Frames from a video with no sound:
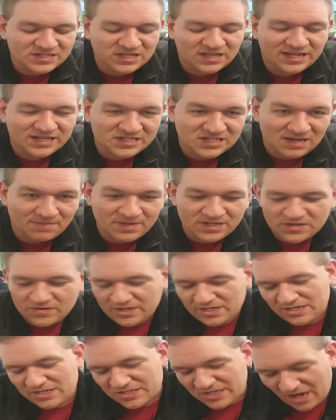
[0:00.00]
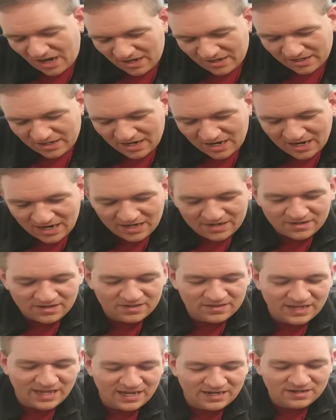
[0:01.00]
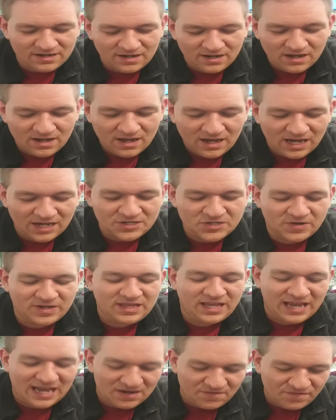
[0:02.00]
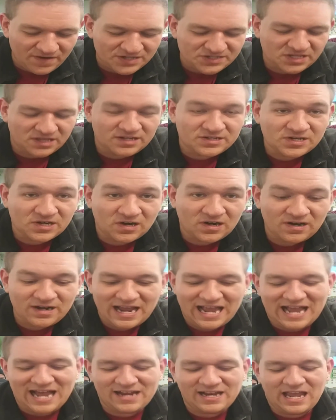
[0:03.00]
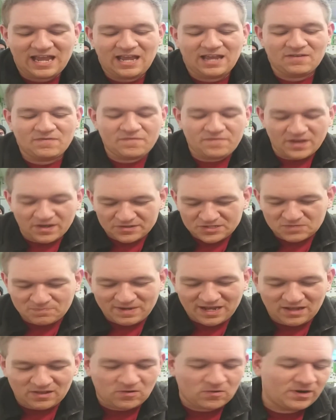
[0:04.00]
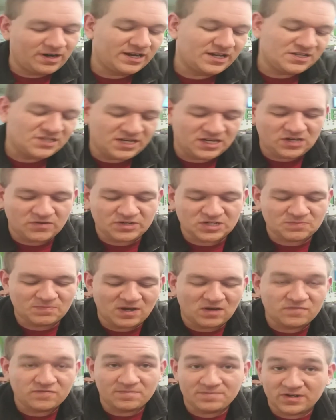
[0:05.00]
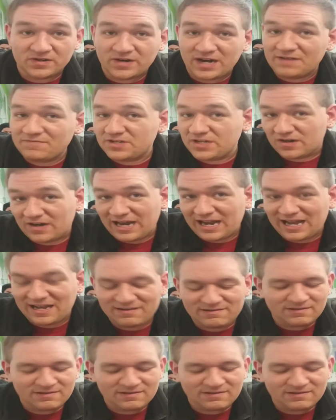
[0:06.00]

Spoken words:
Link Summon, you can discard a card, then during the end phase of the turn, add a field spell or a continuous spell from your grave to your hand.